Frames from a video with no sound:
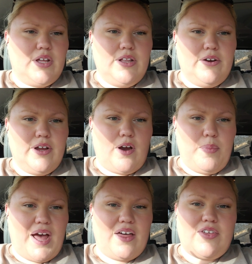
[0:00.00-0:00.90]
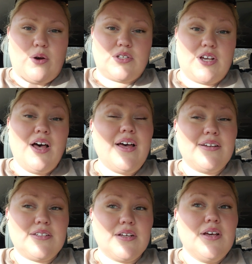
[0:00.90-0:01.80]
clearing our path out to
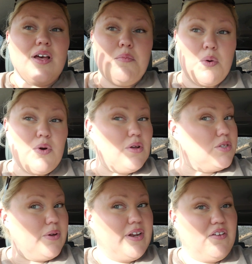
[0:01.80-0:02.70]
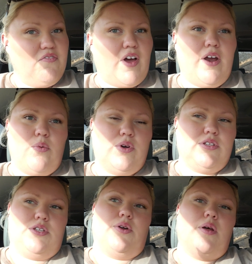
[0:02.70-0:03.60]
hunt, but we're also getting firewood.
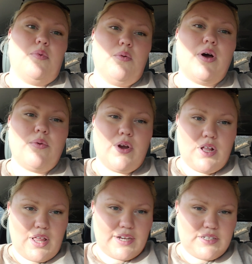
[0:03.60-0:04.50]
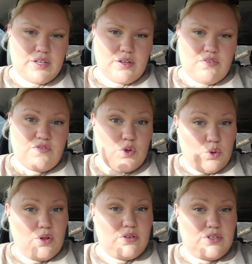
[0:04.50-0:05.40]
So number one, we're collecting
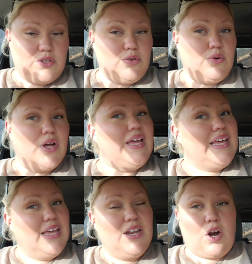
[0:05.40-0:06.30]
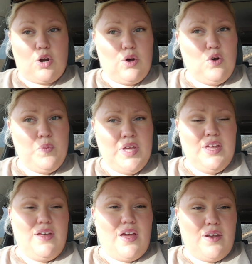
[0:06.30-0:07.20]
fuel to heat our home.
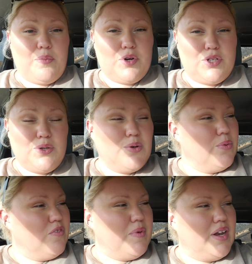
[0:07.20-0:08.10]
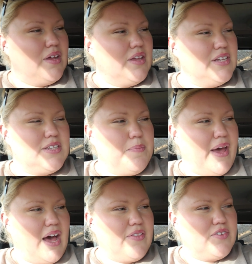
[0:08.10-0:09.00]
And number two, we've made an easy
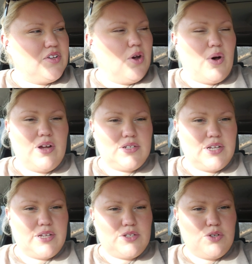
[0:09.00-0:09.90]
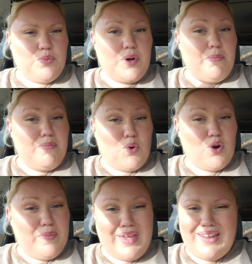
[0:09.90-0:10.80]
path to go hunting to put more
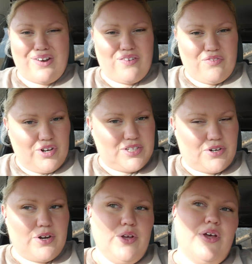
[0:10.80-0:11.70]
meat in our freezer.